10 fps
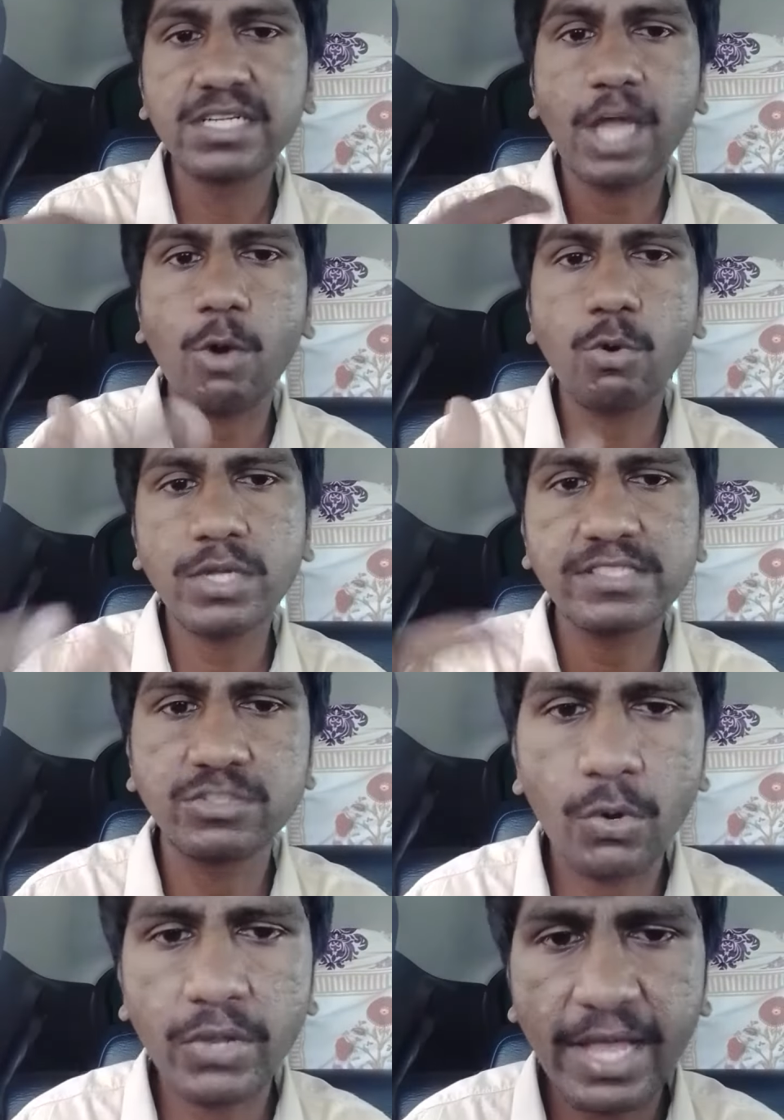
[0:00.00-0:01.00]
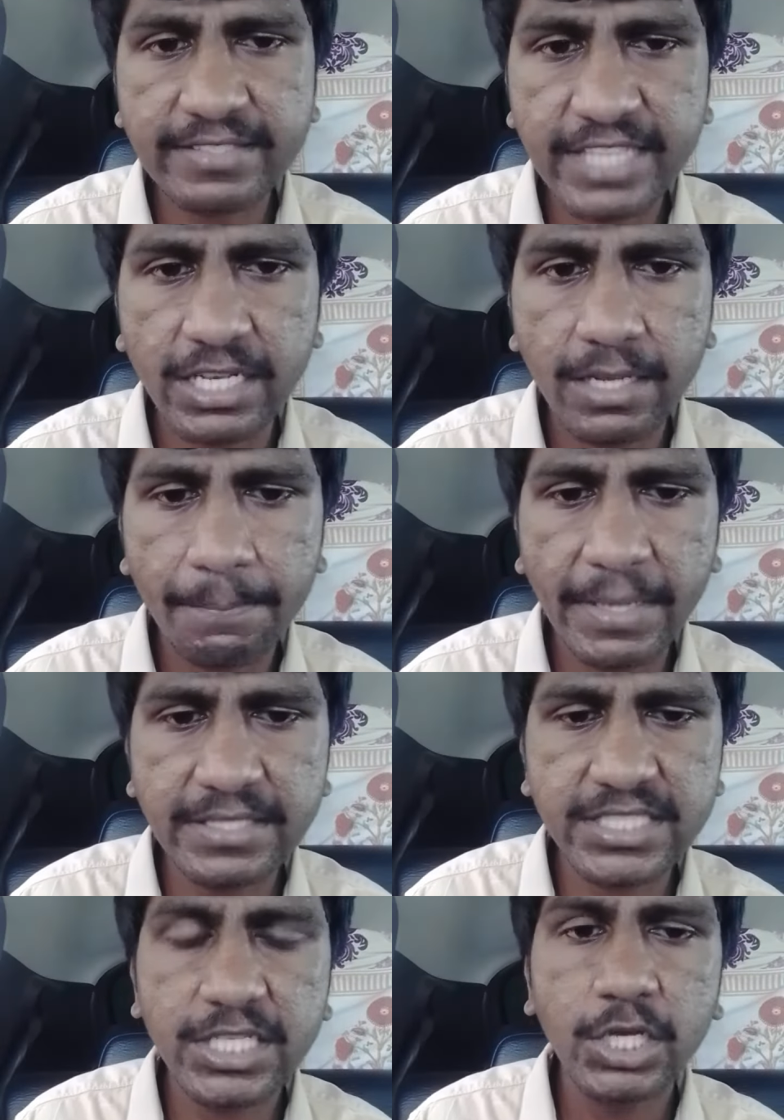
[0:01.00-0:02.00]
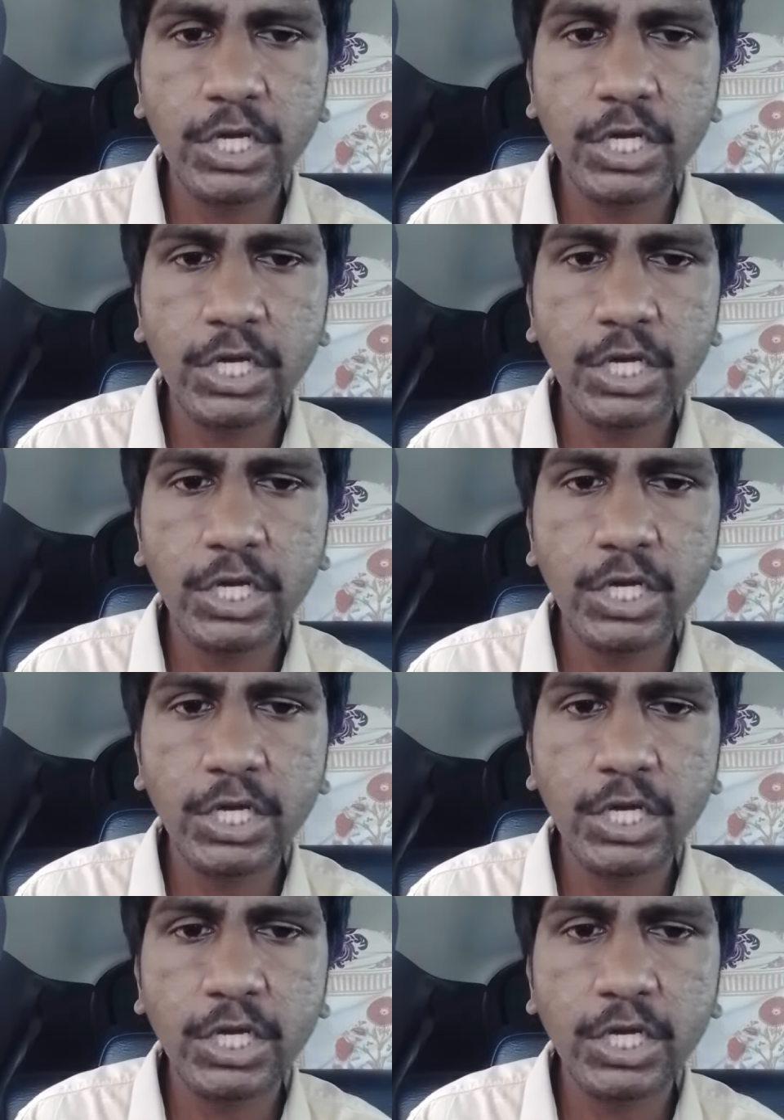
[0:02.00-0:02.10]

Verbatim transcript: taurus zodiac sign means